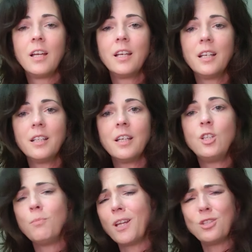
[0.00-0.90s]
and
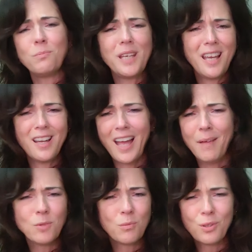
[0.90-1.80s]
you might do
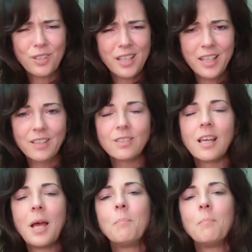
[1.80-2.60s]
abnormal things,